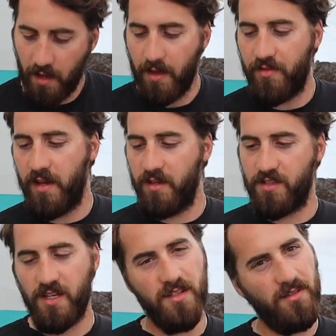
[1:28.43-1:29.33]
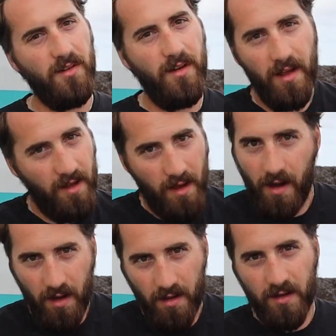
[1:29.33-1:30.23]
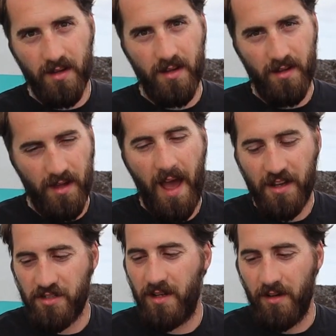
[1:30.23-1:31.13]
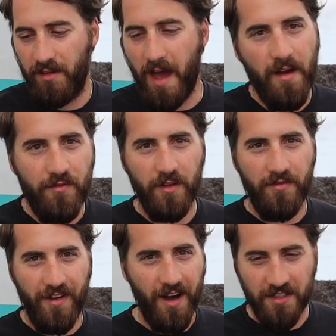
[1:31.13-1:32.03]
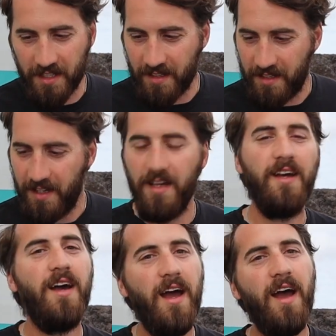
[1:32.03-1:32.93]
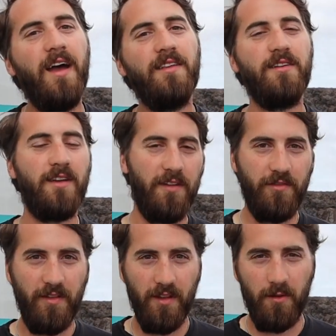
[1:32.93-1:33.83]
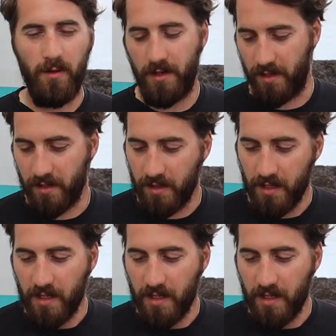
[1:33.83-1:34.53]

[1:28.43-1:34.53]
and then it sits on actually on every faucet and you can fill your water.